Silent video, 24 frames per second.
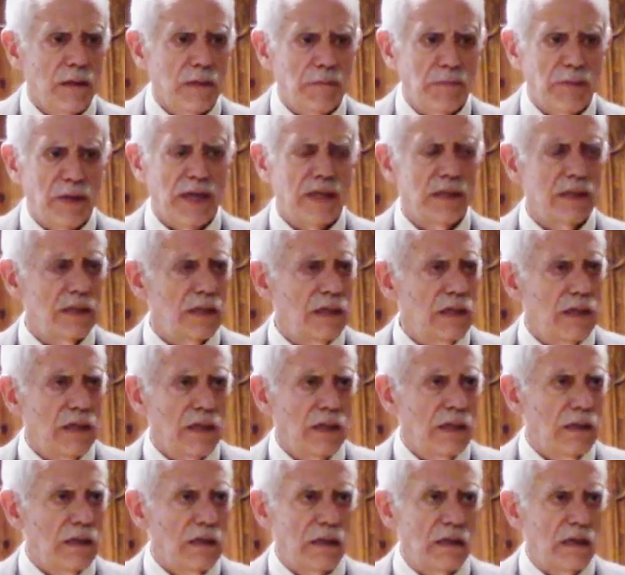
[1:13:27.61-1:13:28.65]
but
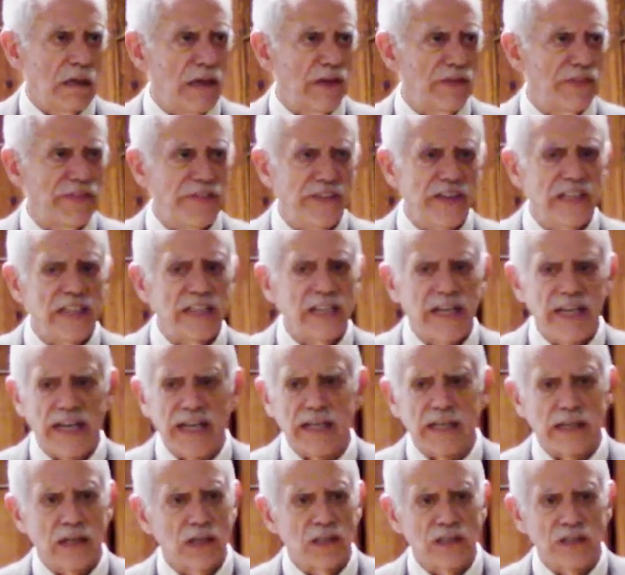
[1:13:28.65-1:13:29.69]
a Finn
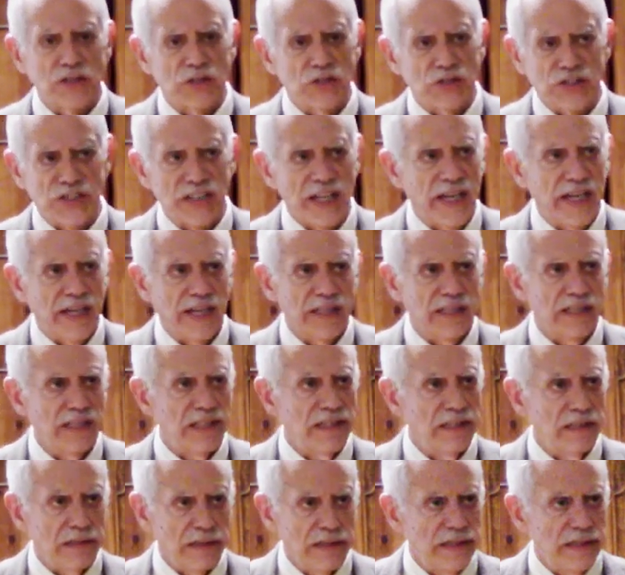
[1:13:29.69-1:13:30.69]
can't understand